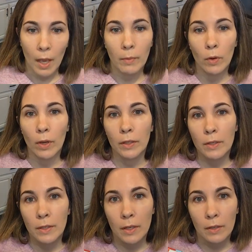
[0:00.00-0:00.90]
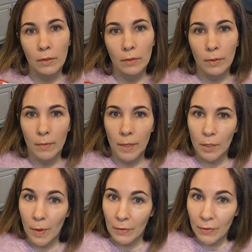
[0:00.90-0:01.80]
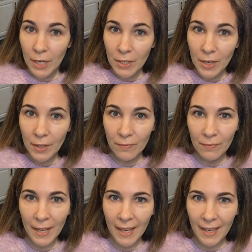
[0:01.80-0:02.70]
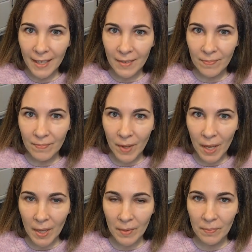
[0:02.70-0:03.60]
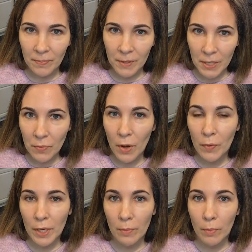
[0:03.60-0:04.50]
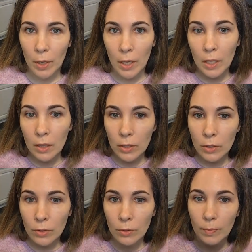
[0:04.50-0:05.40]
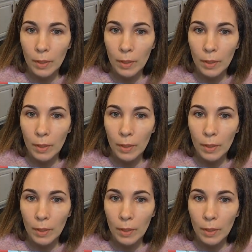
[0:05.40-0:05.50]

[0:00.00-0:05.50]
I'm going to take you with me to my fridge and see what we can put in the soup.